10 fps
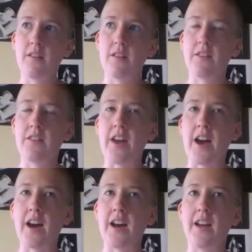
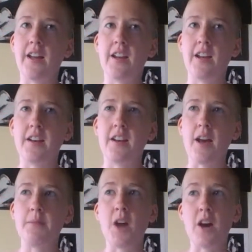that I'm
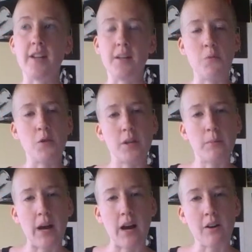talking more
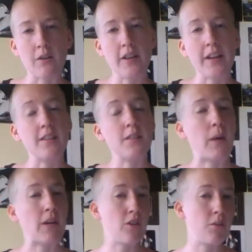about like the
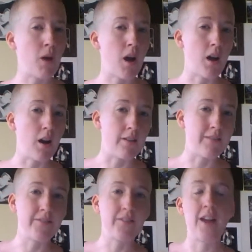spectrum of